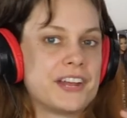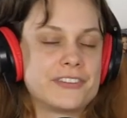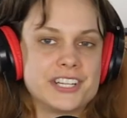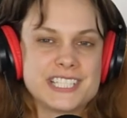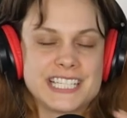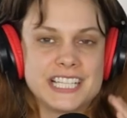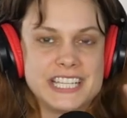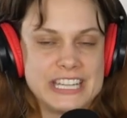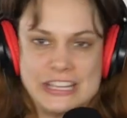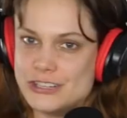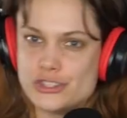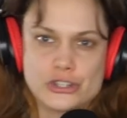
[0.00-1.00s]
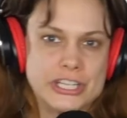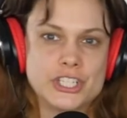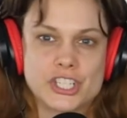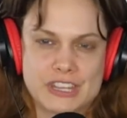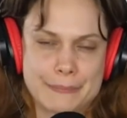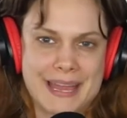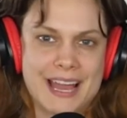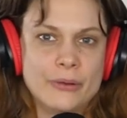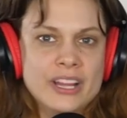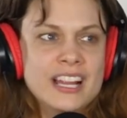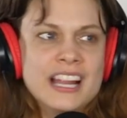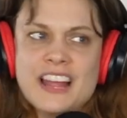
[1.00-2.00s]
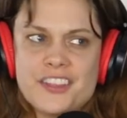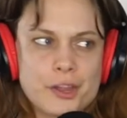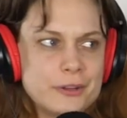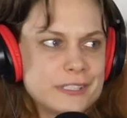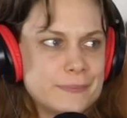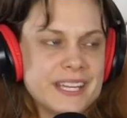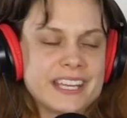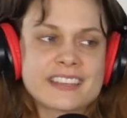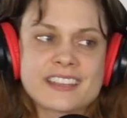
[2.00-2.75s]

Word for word: whatever, until an injury took them out. They'll always be